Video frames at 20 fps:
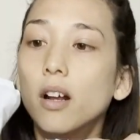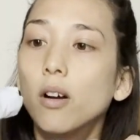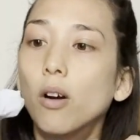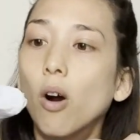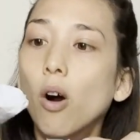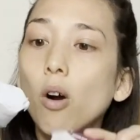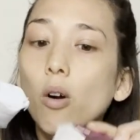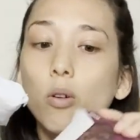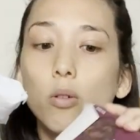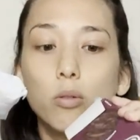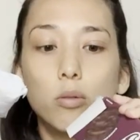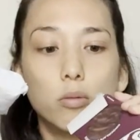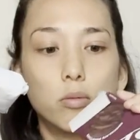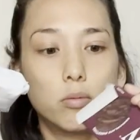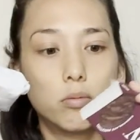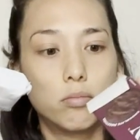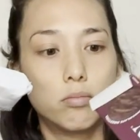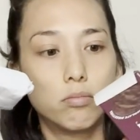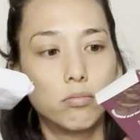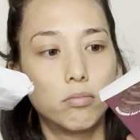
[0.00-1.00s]
Oh,
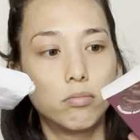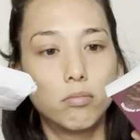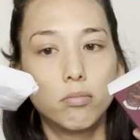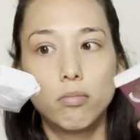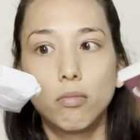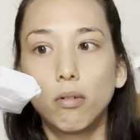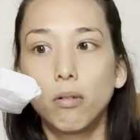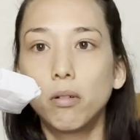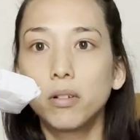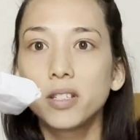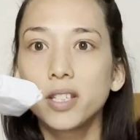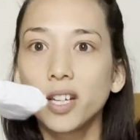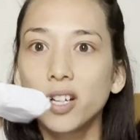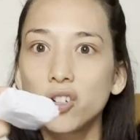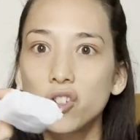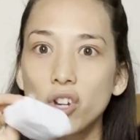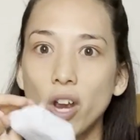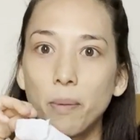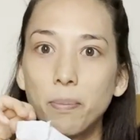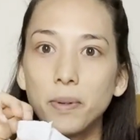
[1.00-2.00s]
it's like
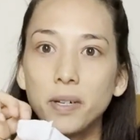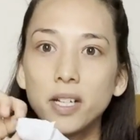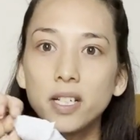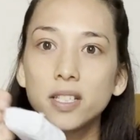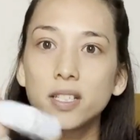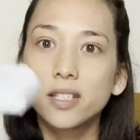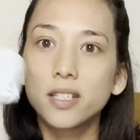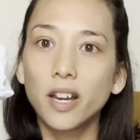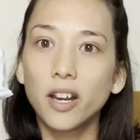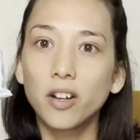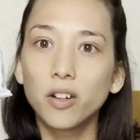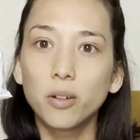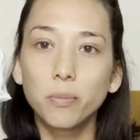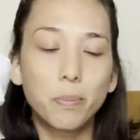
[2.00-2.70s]
Japanese style,